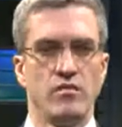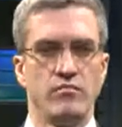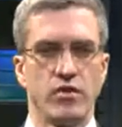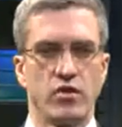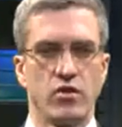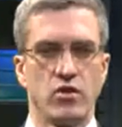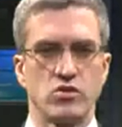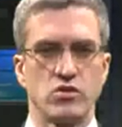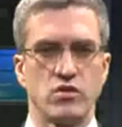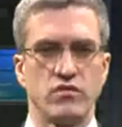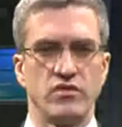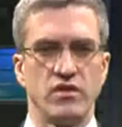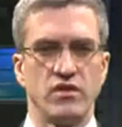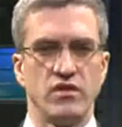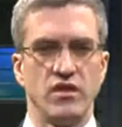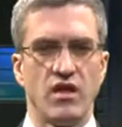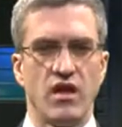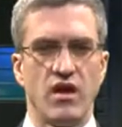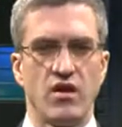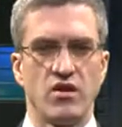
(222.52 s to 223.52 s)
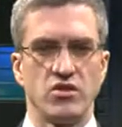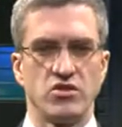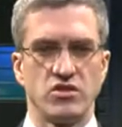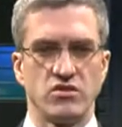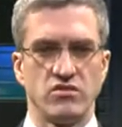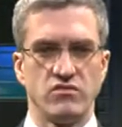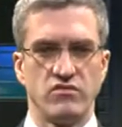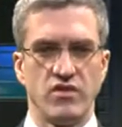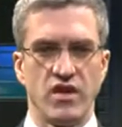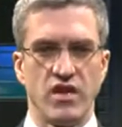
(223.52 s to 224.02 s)
Because of the large
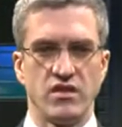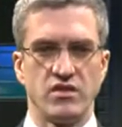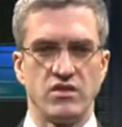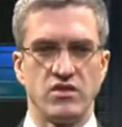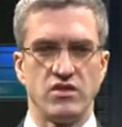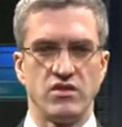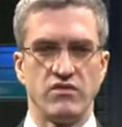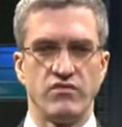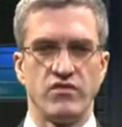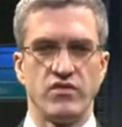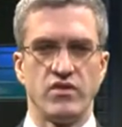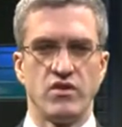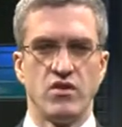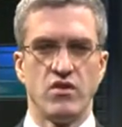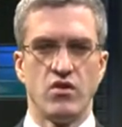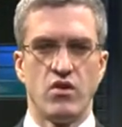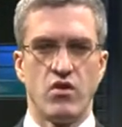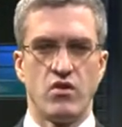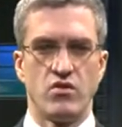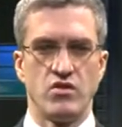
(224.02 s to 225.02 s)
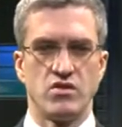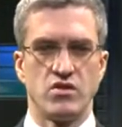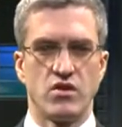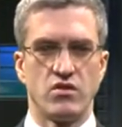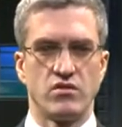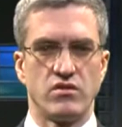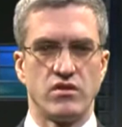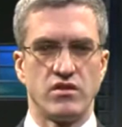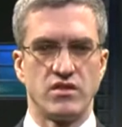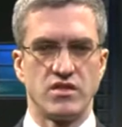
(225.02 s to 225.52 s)
relative
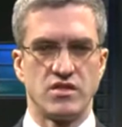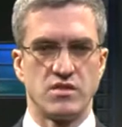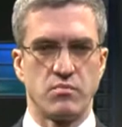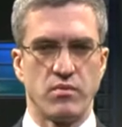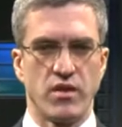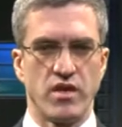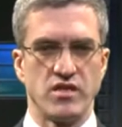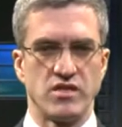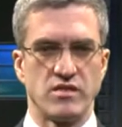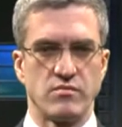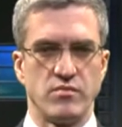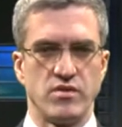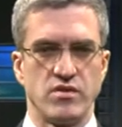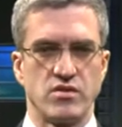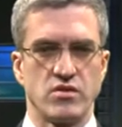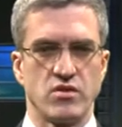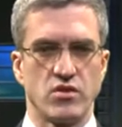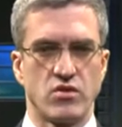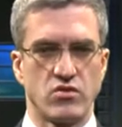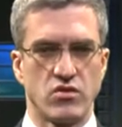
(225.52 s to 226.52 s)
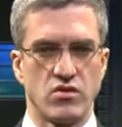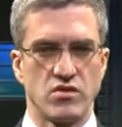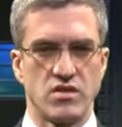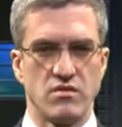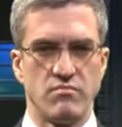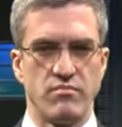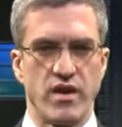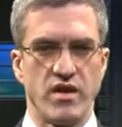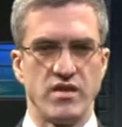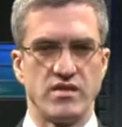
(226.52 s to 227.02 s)
horizontal displacements across
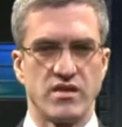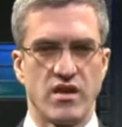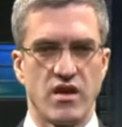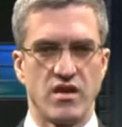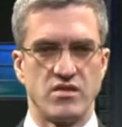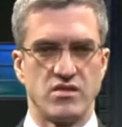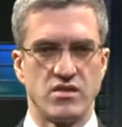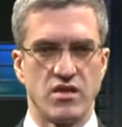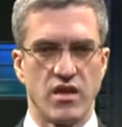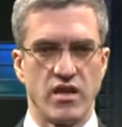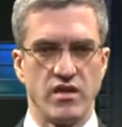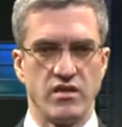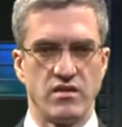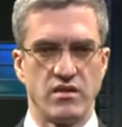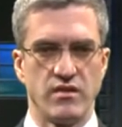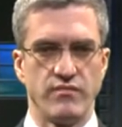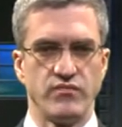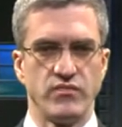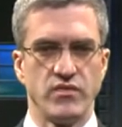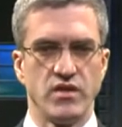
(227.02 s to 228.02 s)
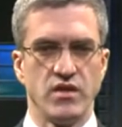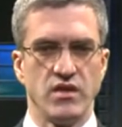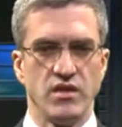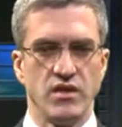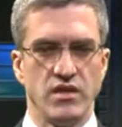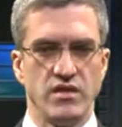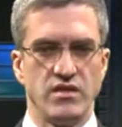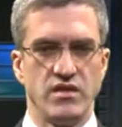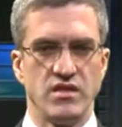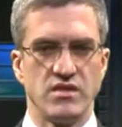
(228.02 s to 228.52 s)
a base isolator,
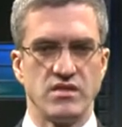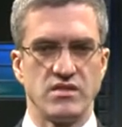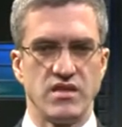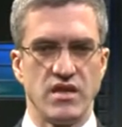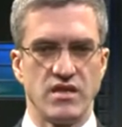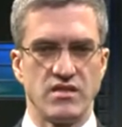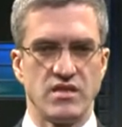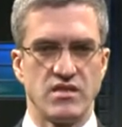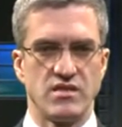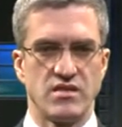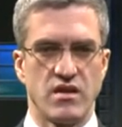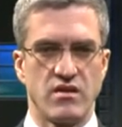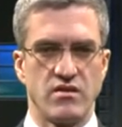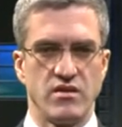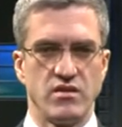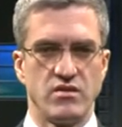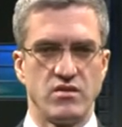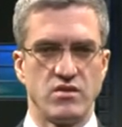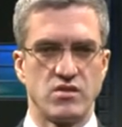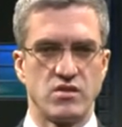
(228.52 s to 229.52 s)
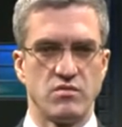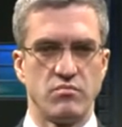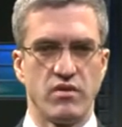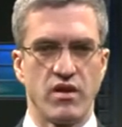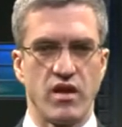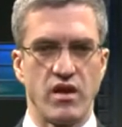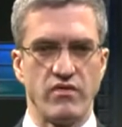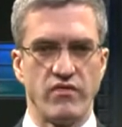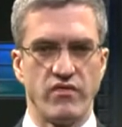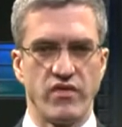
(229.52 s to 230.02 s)
it is necessary to
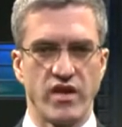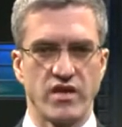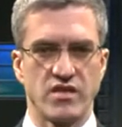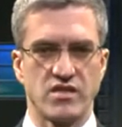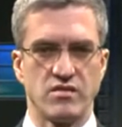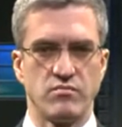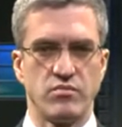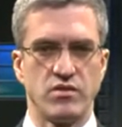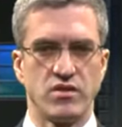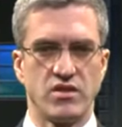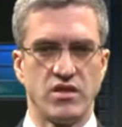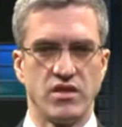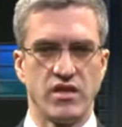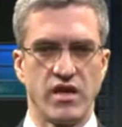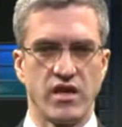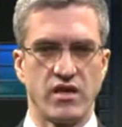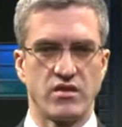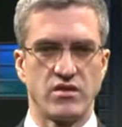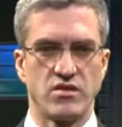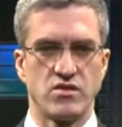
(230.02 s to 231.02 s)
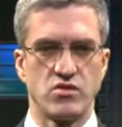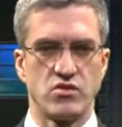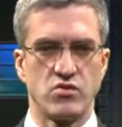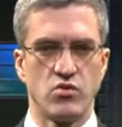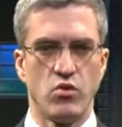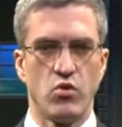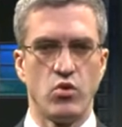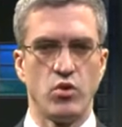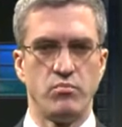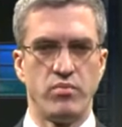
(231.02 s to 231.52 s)
supply flexible connectors
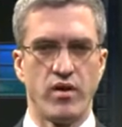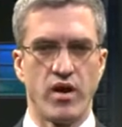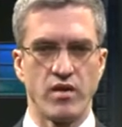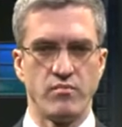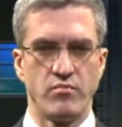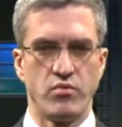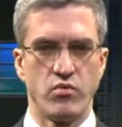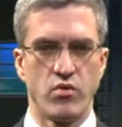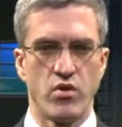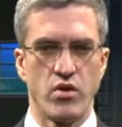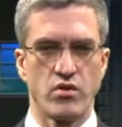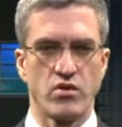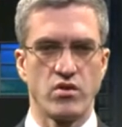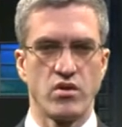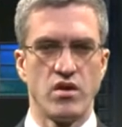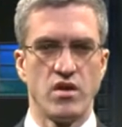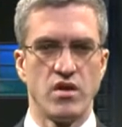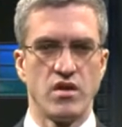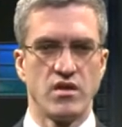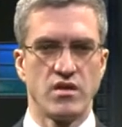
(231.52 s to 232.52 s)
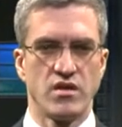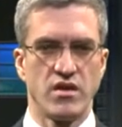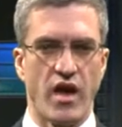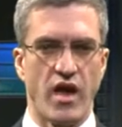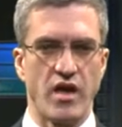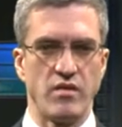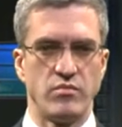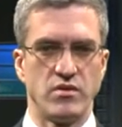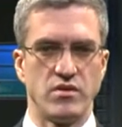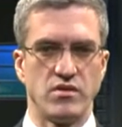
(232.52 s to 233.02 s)
to all pipework,
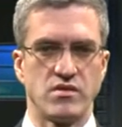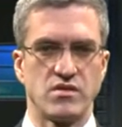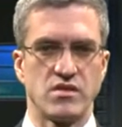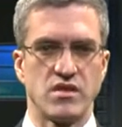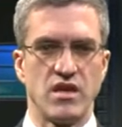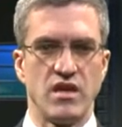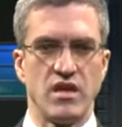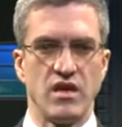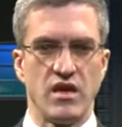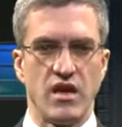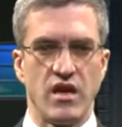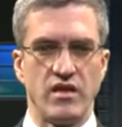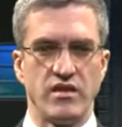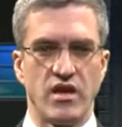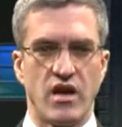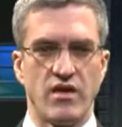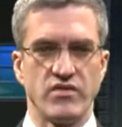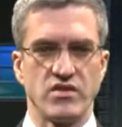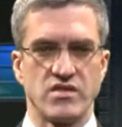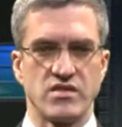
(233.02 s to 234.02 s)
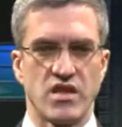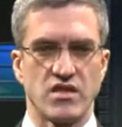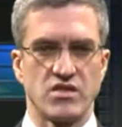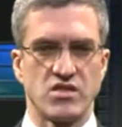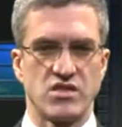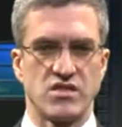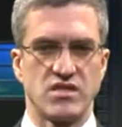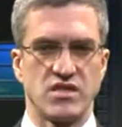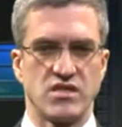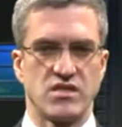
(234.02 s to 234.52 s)
cables, and other
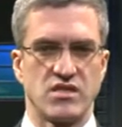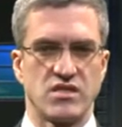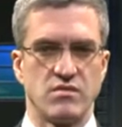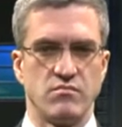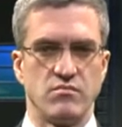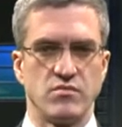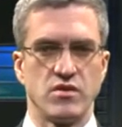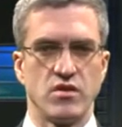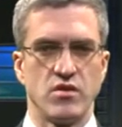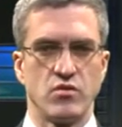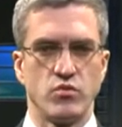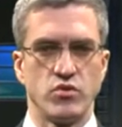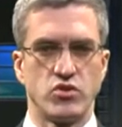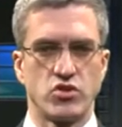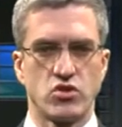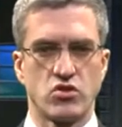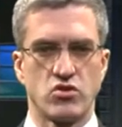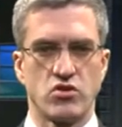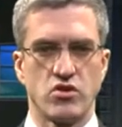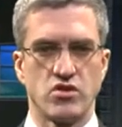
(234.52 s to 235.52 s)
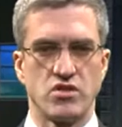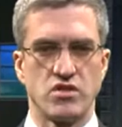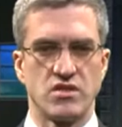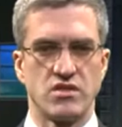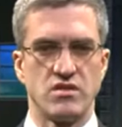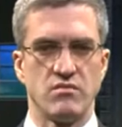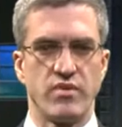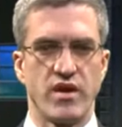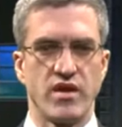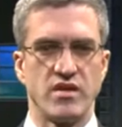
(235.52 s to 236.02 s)
such systems which cross
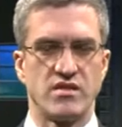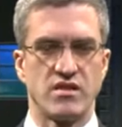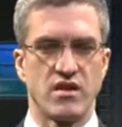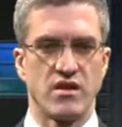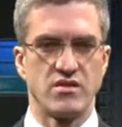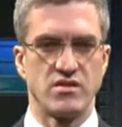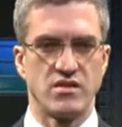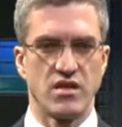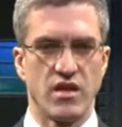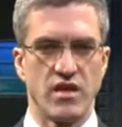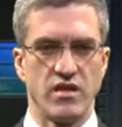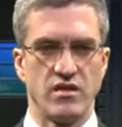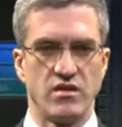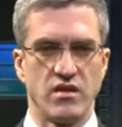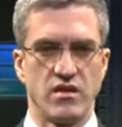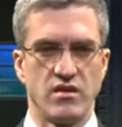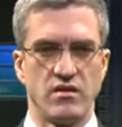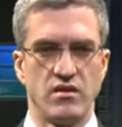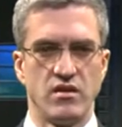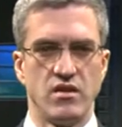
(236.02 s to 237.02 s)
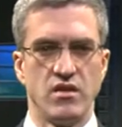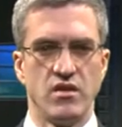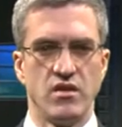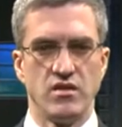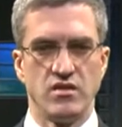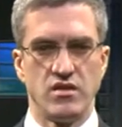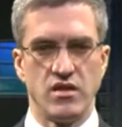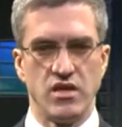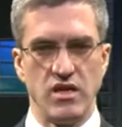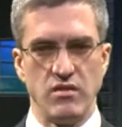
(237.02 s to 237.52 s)
the base isolator.
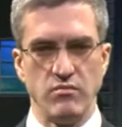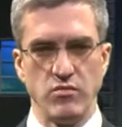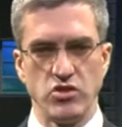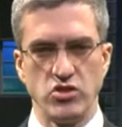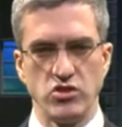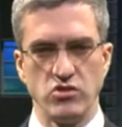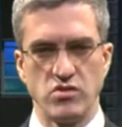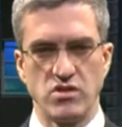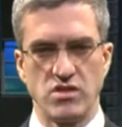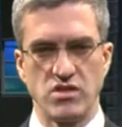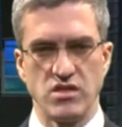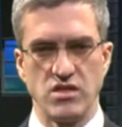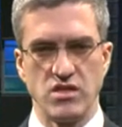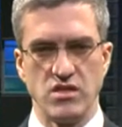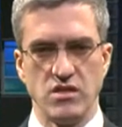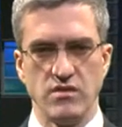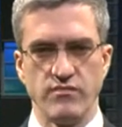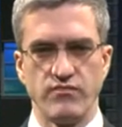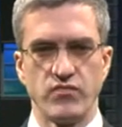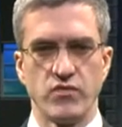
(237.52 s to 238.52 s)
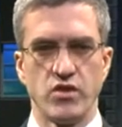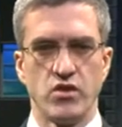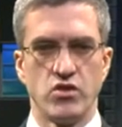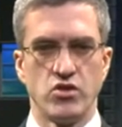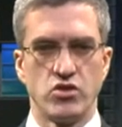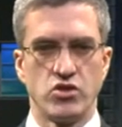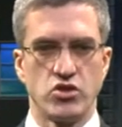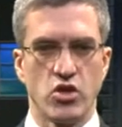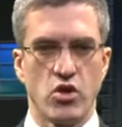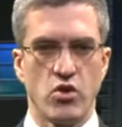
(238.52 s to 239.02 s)
The image you see
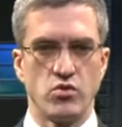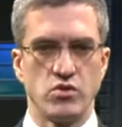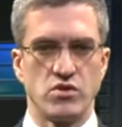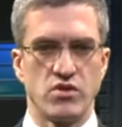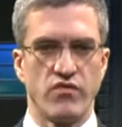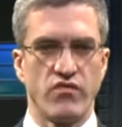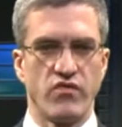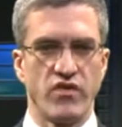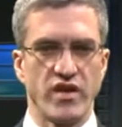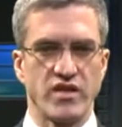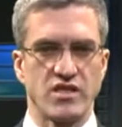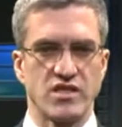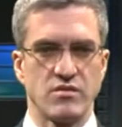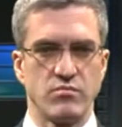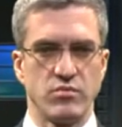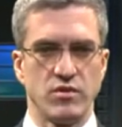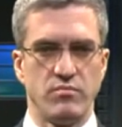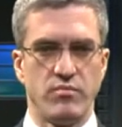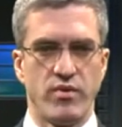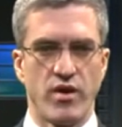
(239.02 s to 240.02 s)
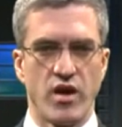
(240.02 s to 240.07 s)
shows flexible